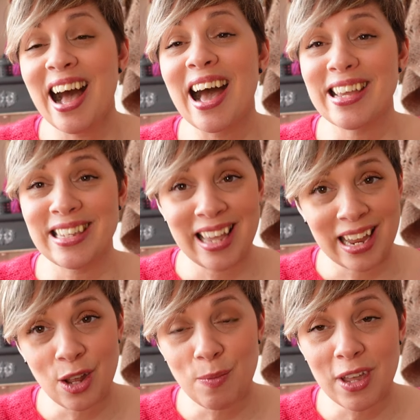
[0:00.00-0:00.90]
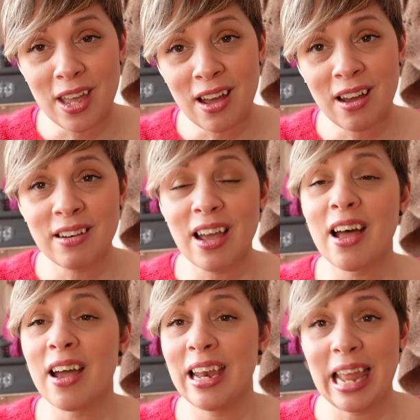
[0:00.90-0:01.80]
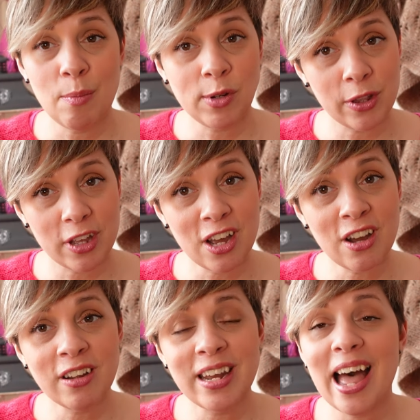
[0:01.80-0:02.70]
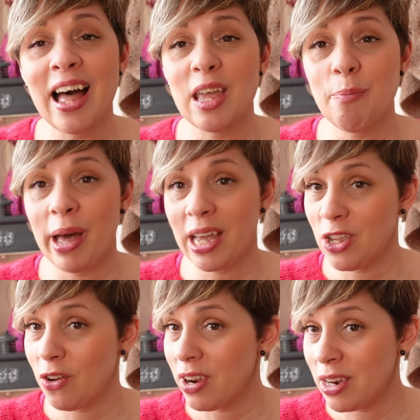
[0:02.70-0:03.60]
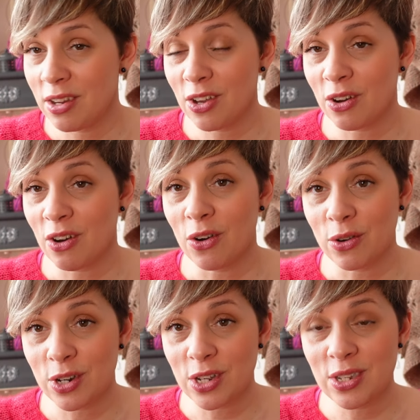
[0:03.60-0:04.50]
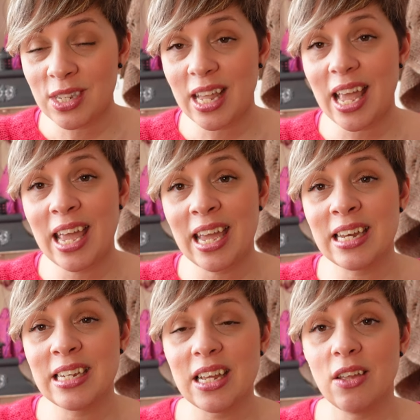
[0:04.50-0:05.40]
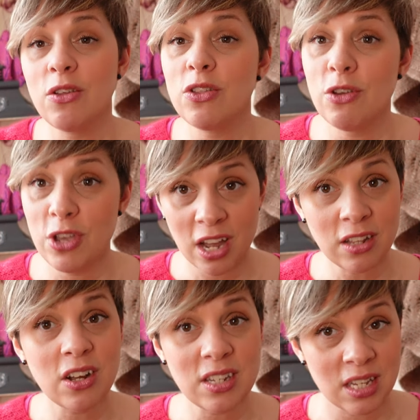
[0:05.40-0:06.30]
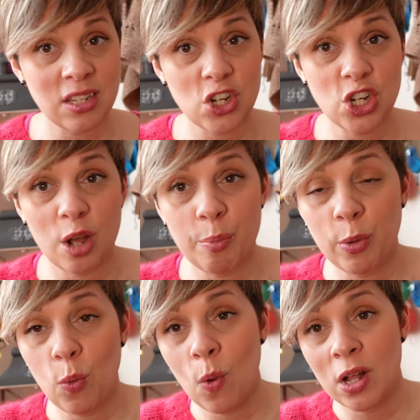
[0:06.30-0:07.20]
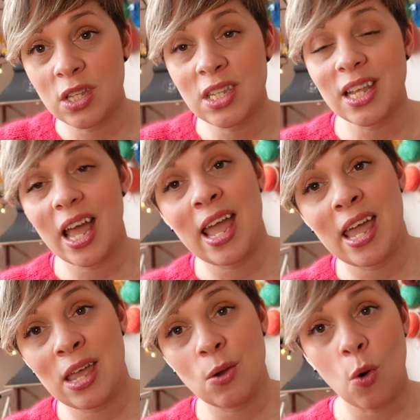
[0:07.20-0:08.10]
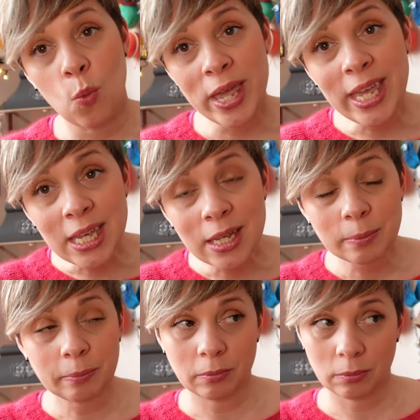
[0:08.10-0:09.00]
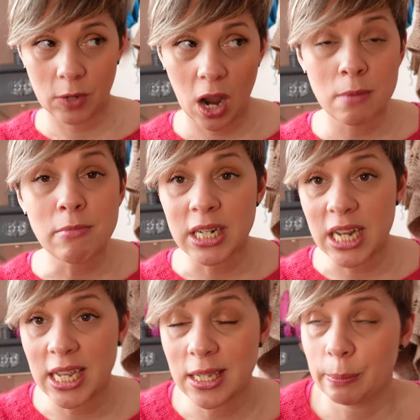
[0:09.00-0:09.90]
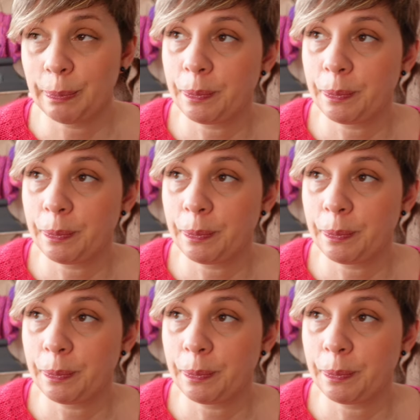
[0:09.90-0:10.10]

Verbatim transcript: I scan up the yarn, I label the yarn, I pack your orders, and the yarn goes in the shop once a week on Mondays.